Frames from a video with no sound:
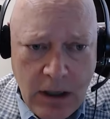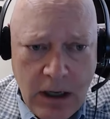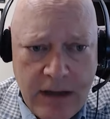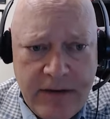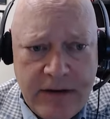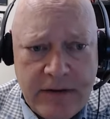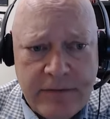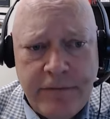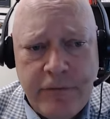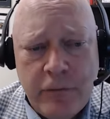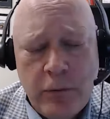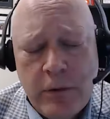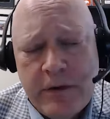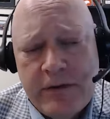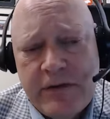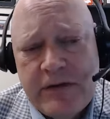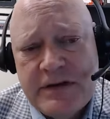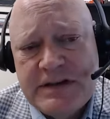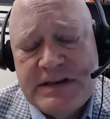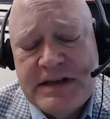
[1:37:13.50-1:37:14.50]
I think
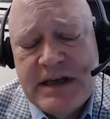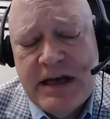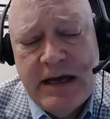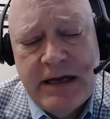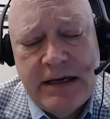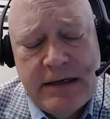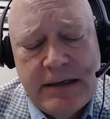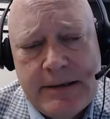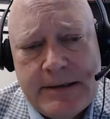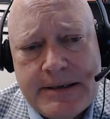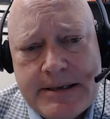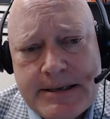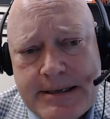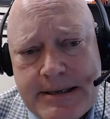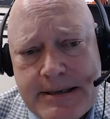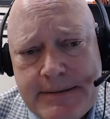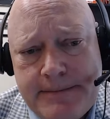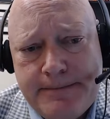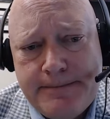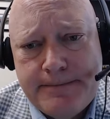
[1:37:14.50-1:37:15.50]
fourth is that
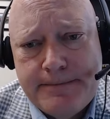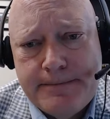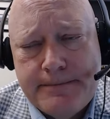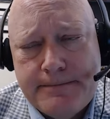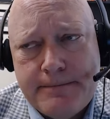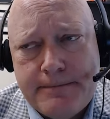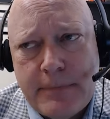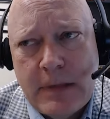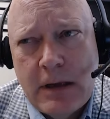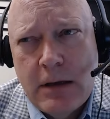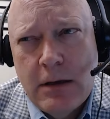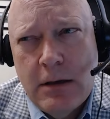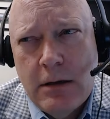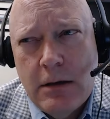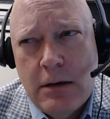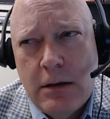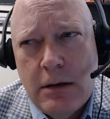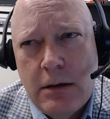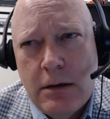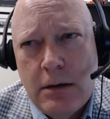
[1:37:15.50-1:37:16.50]

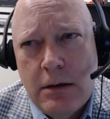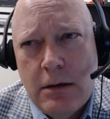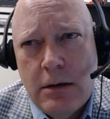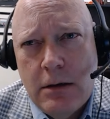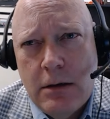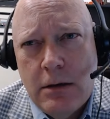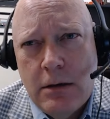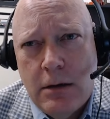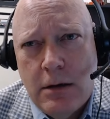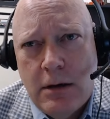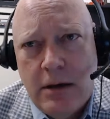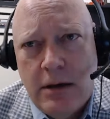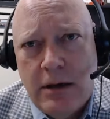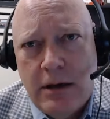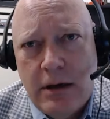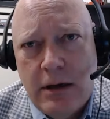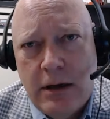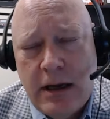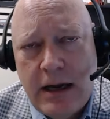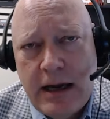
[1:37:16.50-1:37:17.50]

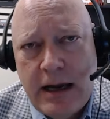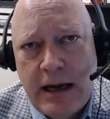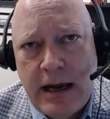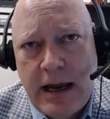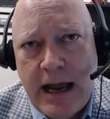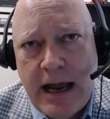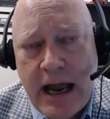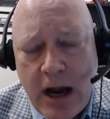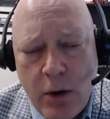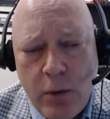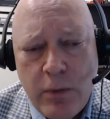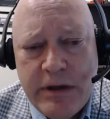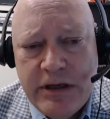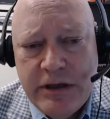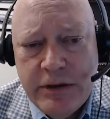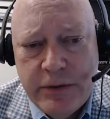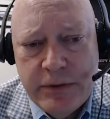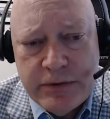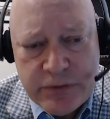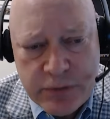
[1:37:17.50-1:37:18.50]
how we
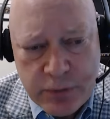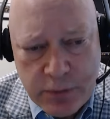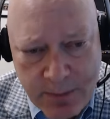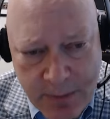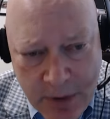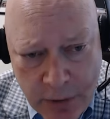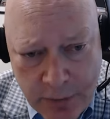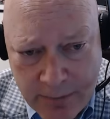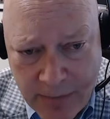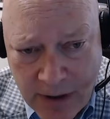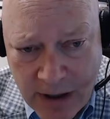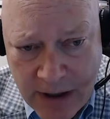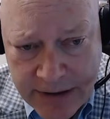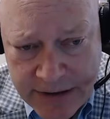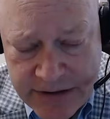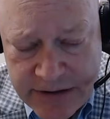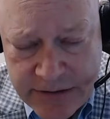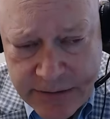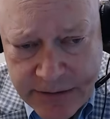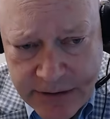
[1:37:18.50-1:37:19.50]
use remote
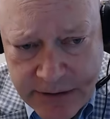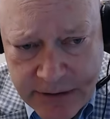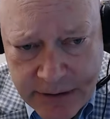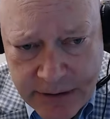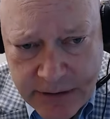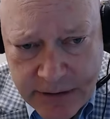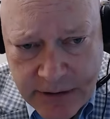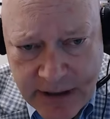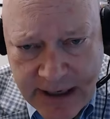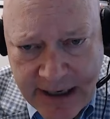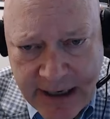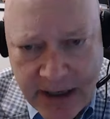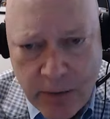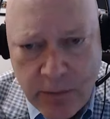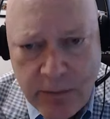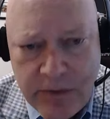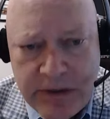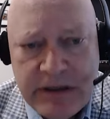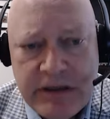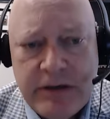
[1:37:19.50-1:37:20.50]
monitoring, how
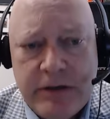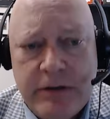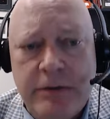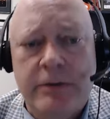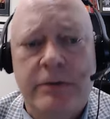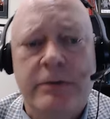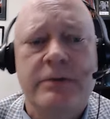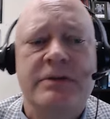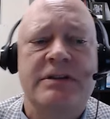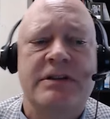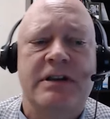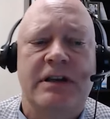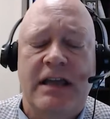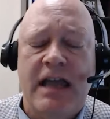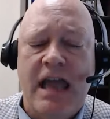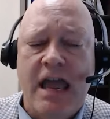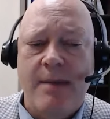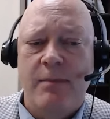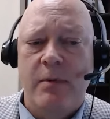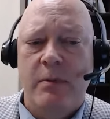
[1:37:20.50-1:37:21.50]
we use the
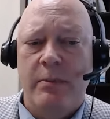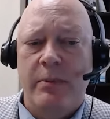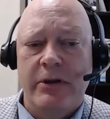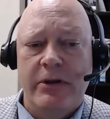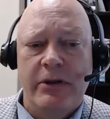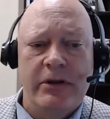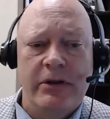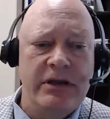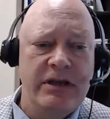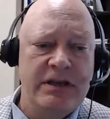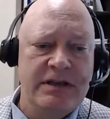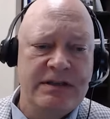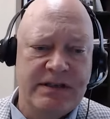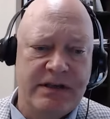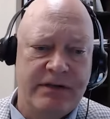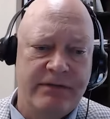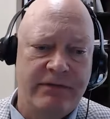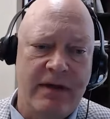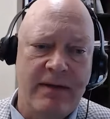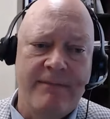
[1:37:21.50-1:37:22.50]
capabilities
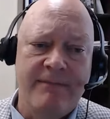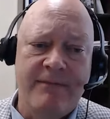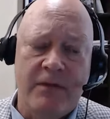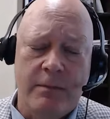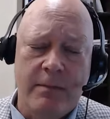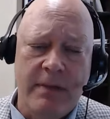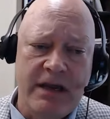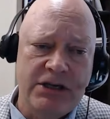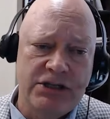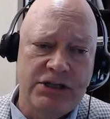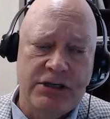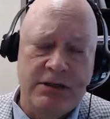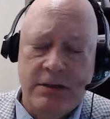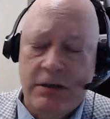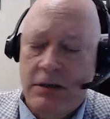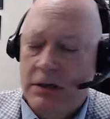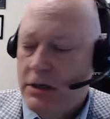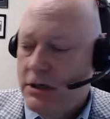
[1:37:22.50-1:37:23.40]
of information